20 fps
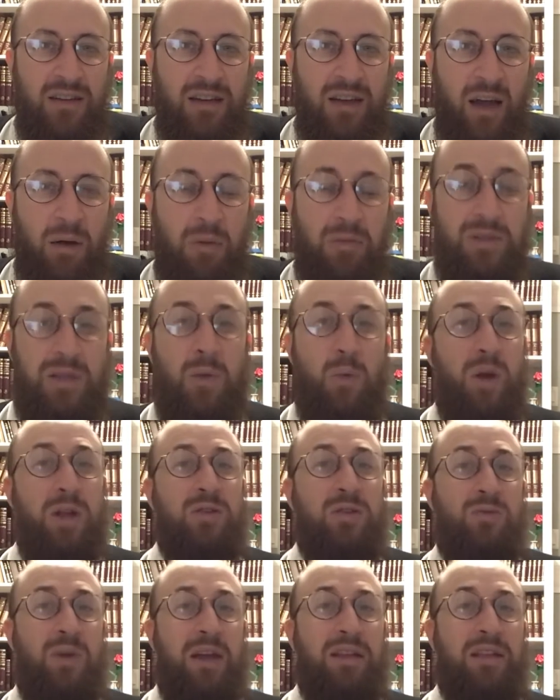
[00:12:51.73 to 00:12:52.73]
And when we say what
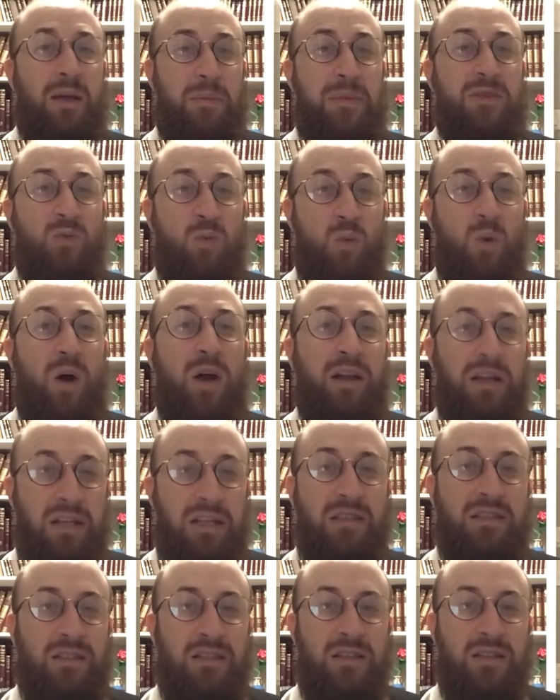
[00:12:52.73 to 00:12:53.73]
is right, that means what
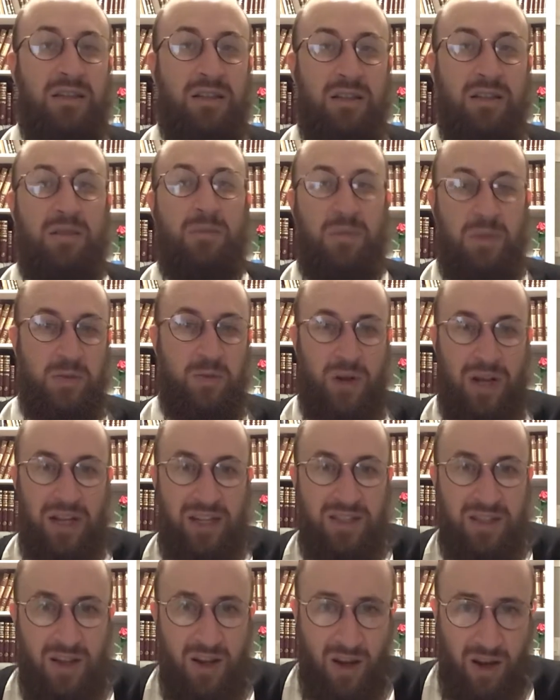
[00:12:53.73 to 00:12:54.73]
is Mishpat and
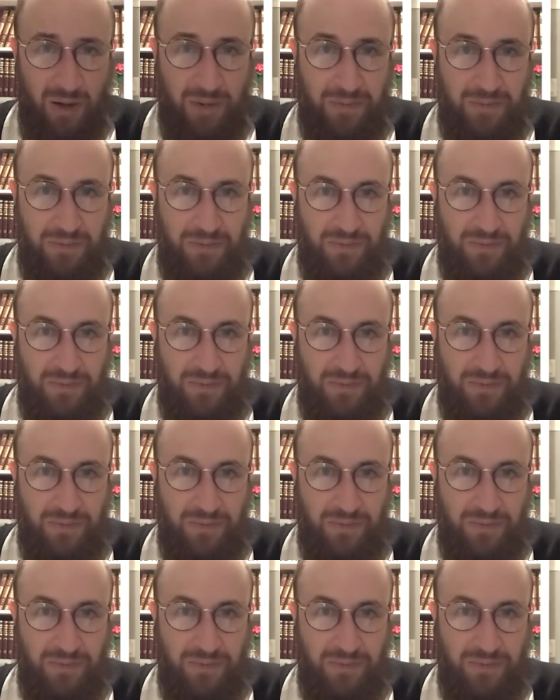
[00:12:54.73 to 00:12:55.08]
Tzedakah.